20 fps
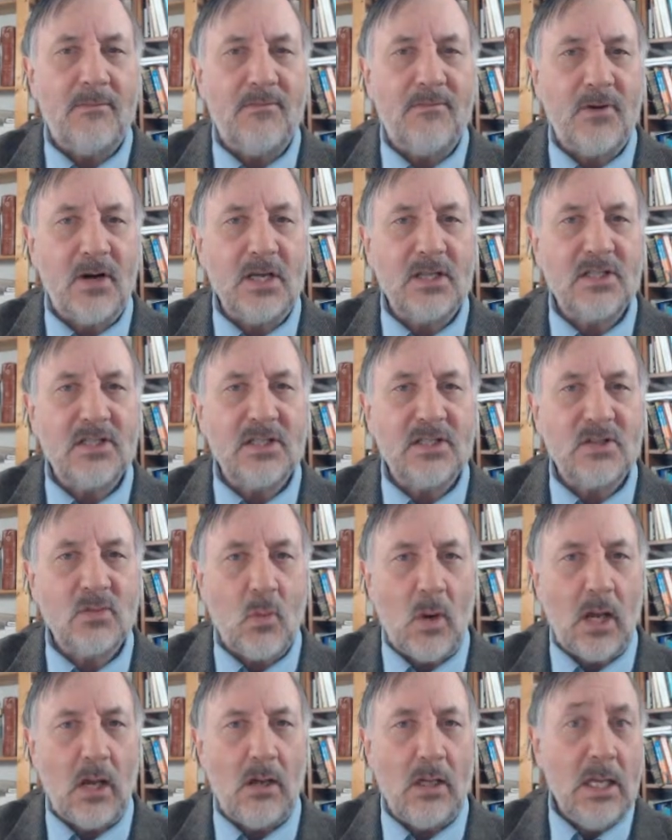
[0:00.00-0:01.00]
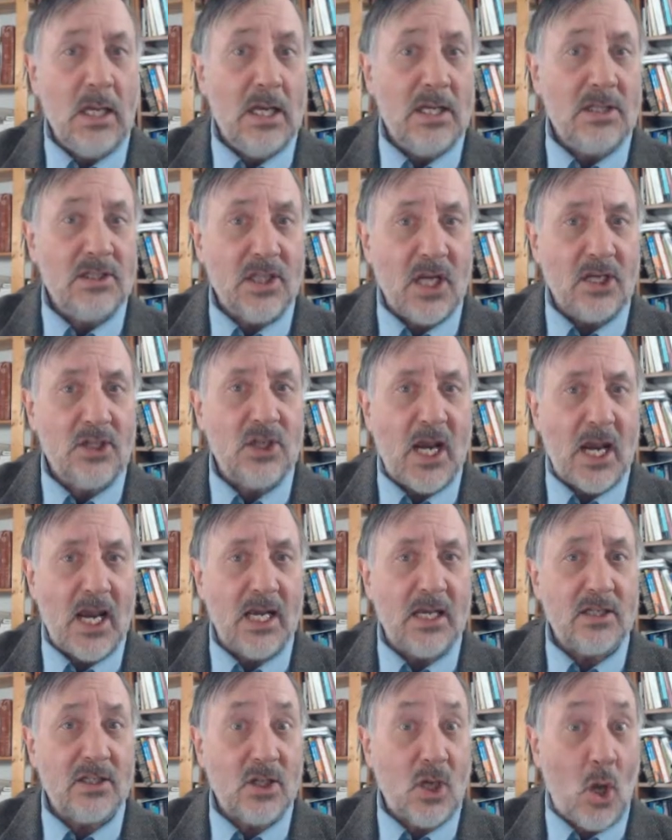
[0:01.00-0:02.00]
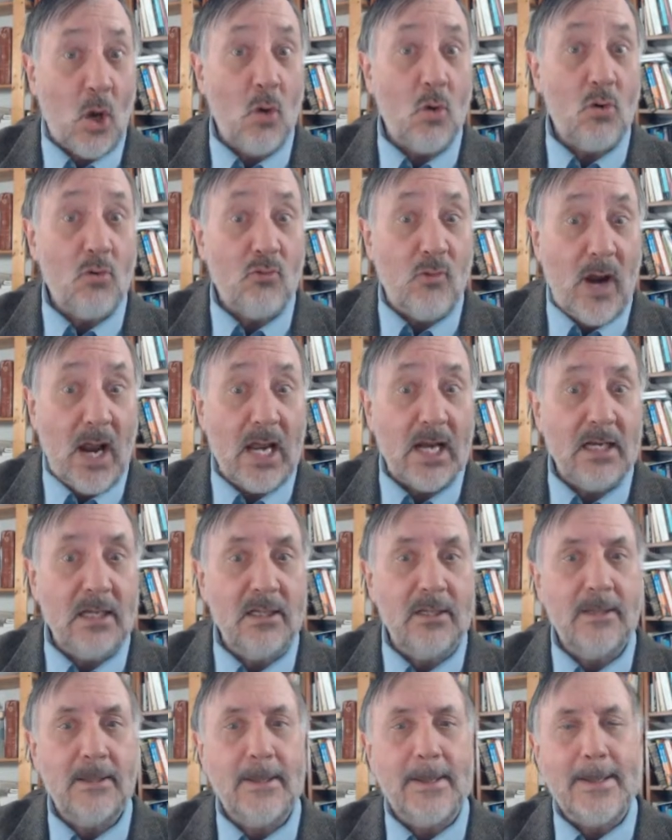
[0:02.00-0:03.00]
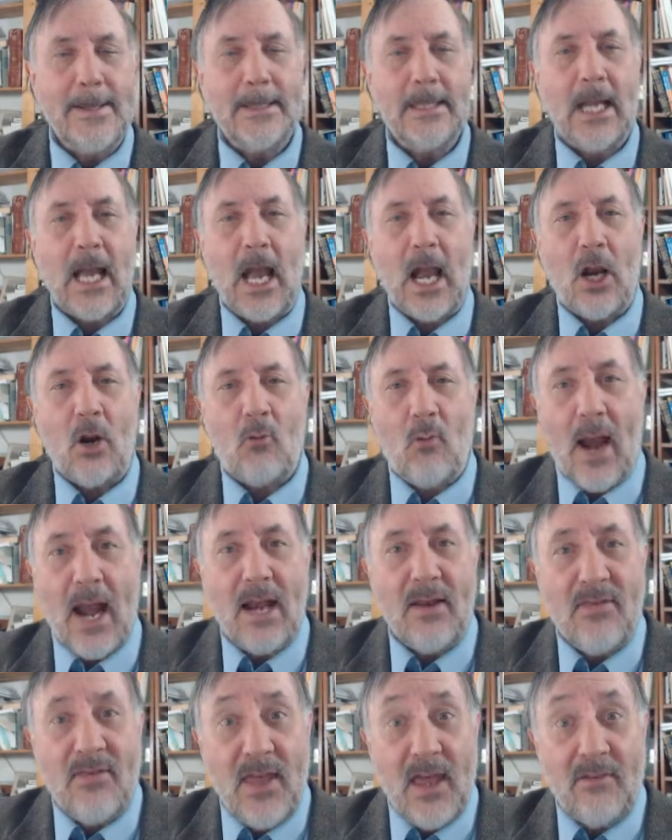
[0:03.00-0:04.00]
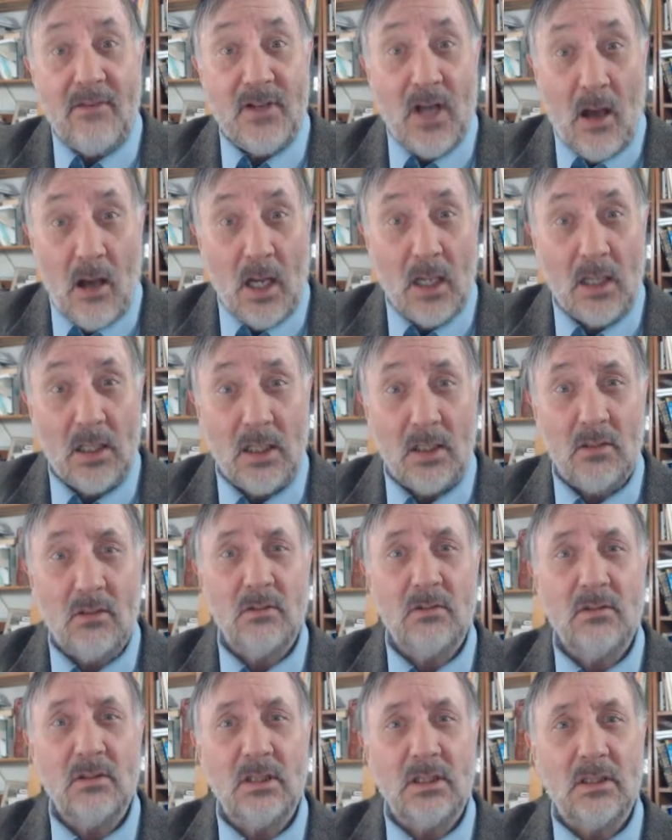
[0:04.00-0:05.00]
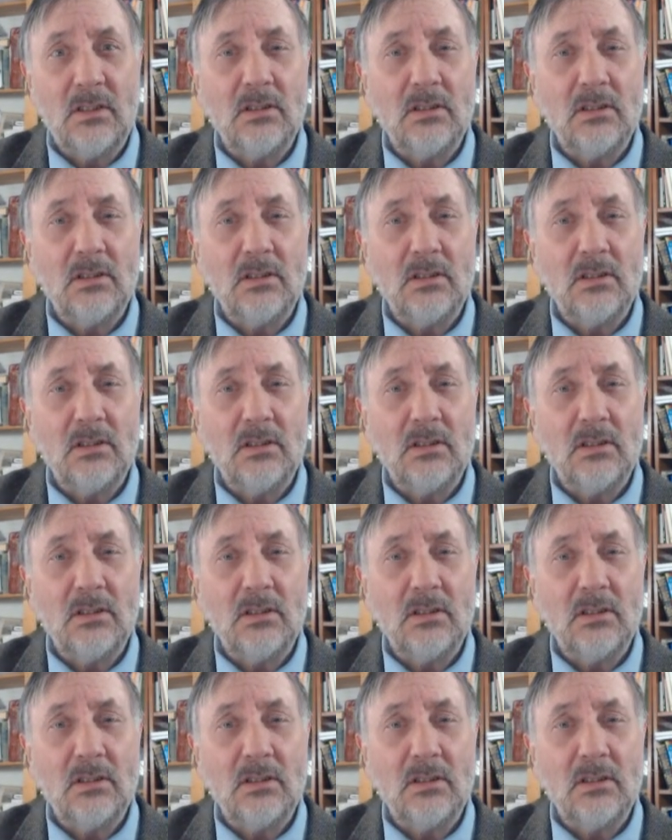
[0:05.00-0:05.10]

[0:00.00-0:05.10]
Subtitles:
phrases as well, such as code red, grand theft auto,